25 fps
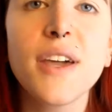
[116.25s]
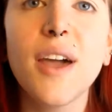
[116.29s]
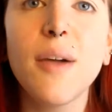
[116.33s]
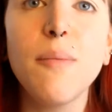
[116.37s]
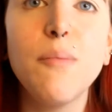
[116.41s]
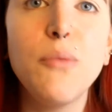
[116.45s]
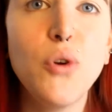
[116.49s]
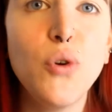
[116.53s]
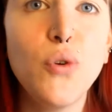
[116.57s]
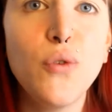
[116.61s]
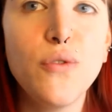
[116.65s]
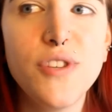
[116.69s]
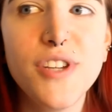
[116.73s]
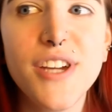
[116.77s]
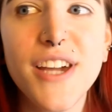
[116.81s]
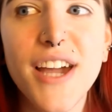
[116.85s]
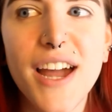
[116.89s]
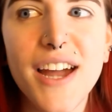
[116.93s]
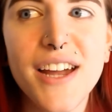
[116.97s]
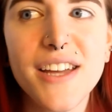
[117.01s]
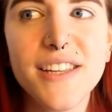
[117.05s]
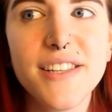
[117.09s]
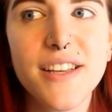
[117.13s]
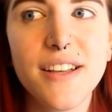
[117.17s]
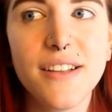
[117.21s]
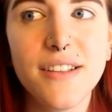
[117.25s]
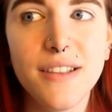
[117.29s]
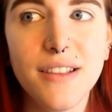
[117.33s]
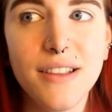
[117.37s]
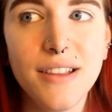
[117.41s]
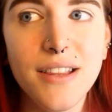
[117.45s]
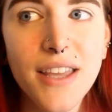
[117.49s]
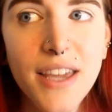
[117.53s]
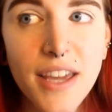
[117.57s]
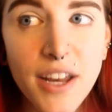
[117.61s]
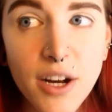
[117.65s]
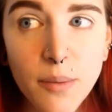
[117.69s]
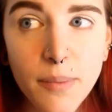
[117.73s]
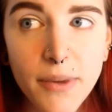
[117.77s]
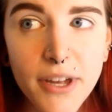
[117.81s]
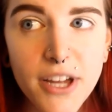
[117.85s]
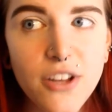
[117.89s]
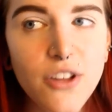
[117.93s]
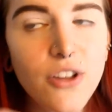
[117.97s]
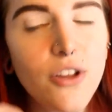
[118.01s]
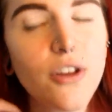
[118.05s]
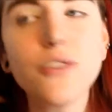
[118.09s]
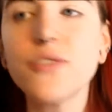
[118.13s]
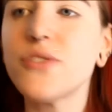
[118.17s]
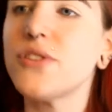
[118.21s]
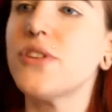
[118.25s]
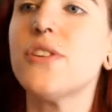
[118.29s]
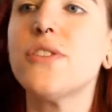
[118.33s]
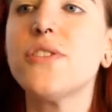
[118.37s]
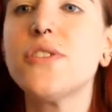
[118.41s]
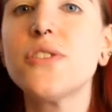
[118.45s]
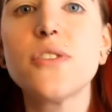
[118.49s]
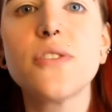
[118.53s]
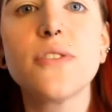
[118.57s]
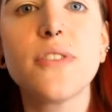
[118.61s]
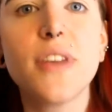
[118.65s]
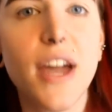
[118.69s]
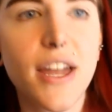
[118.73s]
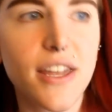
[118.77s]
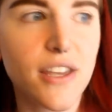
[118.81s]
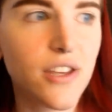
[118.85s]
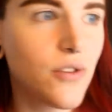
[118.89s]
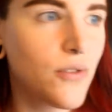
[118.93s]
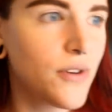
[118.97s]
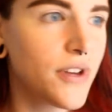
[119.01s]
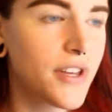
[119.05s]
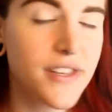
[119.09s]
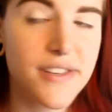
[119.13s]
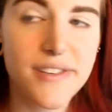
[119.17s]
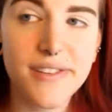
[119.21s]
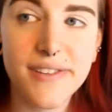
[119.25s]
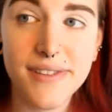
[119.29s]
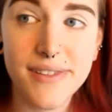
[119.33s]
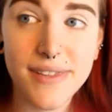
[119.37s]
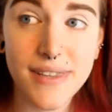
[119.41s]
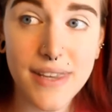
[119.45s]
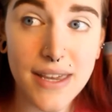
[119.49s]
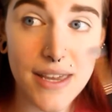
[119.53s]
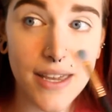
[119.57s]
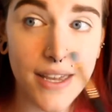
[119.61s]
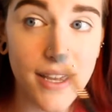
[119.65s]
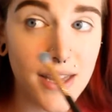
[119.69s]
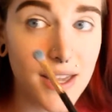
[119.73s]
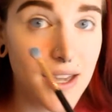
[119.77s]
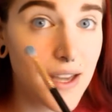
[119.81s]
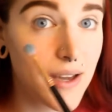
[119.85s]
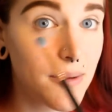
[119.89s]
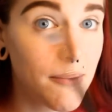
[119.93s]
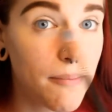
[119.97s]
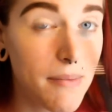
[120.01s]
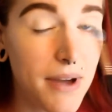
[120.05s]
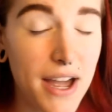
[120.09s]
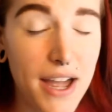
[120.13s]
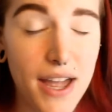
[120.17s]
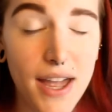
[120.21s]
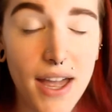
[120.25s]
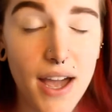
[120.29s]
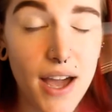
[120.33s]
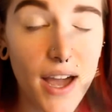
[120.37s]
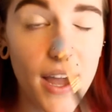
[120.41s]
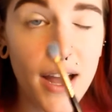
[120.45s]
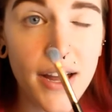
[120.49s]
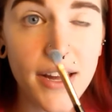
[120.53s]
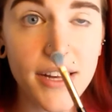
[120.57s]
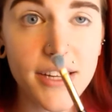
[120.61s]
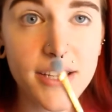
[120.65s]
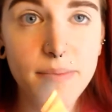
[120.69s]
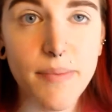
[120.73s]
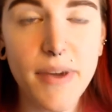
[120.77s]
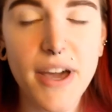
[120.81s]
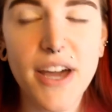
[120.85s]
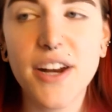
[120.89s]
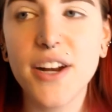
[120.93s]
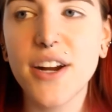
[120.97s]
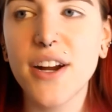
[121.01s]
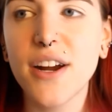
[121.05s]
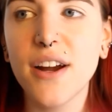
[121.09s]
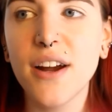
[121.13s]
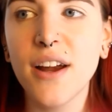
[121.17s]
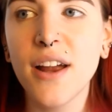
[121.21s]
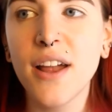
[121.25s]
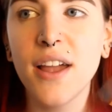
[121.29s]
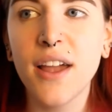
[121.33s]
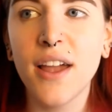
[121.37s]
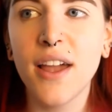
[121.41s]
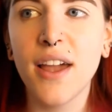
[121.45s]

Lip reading: I moved you guys a little bit closer so that you can see my eyes better.